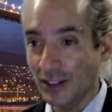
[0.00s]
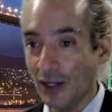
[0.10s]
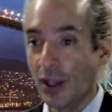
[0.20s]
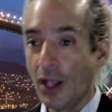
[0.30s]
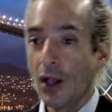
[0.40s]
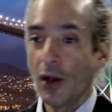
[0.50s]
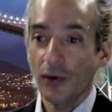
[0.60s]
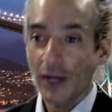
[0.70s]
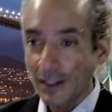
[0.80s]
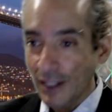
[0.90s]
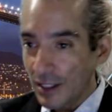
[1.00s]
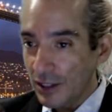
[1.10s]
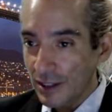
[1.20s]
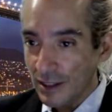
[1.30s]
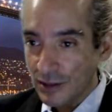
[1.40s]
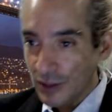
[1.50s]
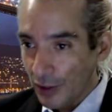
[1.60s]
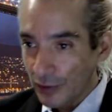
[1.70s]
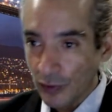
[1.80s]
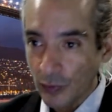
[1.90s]
so, right, anything that's the
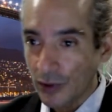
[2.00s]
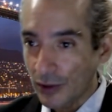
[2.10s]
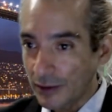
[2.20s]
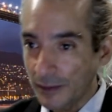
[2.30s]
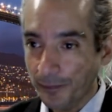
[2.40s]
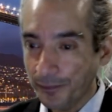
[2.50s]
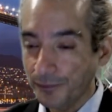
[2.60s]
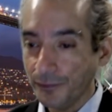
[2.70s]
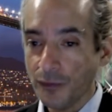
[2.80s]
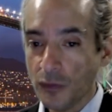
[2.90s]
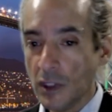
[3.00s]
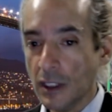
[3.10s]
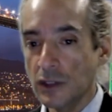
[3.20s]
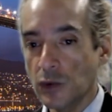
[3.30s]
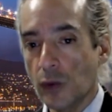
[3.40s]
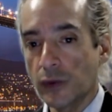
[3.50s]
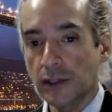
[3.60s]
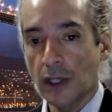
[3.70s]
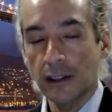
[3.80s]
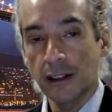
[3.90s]
underworld is what we're
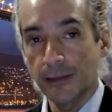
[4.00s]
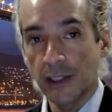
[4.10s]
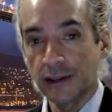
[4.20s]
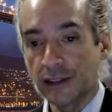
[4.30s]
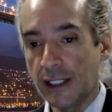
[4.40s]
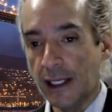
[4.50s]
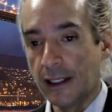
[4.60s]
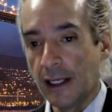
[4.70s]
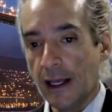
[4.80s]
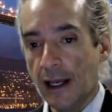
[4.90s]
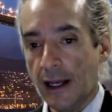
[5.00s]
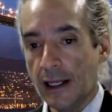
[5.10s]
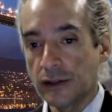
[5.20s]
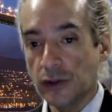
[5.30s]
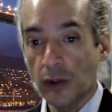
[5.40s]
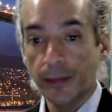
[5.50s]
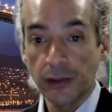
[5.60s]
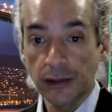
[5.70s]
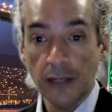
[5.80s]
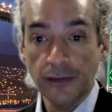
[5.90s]
talking about today. And
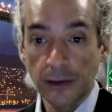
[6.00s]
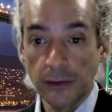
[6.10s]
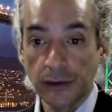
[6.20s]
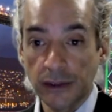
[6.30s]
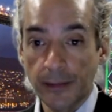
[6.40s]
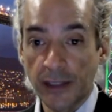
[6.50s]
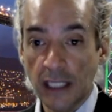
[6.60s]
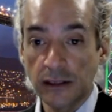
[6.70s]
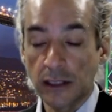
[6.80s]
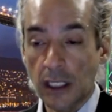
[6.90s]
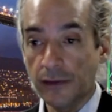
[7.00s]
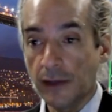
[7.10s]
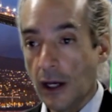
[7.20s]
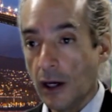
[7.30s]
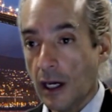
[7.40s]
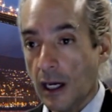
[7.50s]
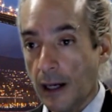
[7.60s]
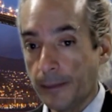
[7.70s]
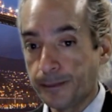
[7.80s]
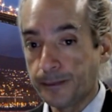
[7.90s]
Scorpio definitely rules some of that stuff.
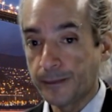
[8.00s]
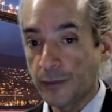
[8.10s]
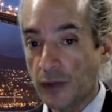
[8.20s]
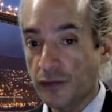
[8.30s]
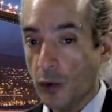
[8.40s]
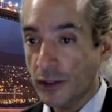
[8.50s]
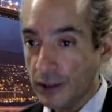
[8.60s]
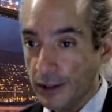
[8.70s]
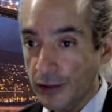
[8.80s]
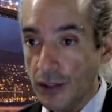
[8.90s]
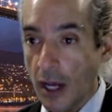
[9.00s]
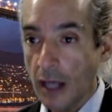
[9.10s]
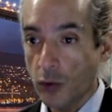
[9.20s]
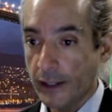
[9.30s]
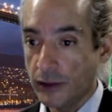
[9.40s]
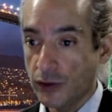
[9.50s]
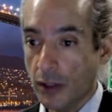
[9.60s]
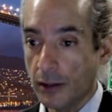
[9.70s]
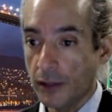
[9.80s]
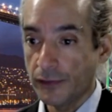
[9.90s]
Um, unfortunately, they're not quite
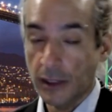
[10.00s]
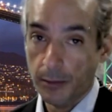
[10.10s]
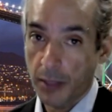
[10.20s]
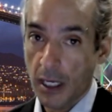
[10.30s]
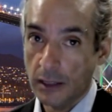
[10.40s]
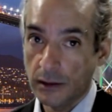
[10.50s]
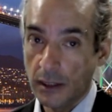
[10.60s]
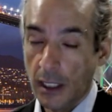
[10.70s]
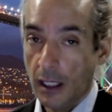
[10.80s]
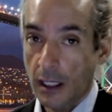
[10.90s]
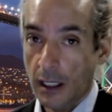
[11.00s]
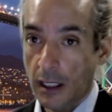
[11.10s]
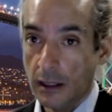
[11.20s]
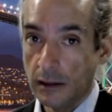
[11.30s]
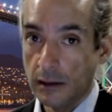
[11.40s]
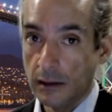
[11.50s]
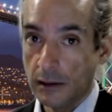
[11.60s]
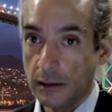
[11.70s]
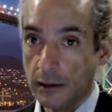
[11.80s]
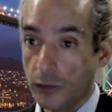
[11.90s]
strong enough to get past uh,
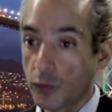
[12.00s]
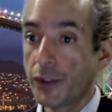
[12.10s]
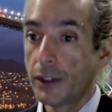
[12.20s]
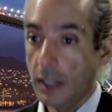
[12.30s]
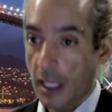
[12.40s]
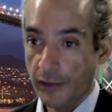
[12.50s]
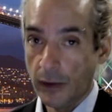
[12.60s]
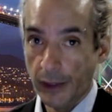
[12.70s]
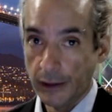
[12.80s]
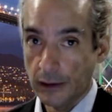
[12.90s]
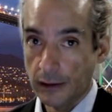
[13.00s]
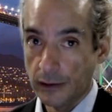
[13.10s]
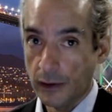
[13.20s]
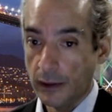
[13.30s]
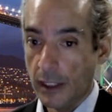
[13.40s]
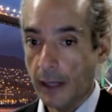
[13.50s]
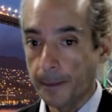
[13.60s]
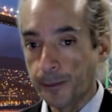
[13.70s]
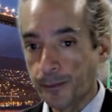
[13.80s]
the real heavyweights of the zodiac.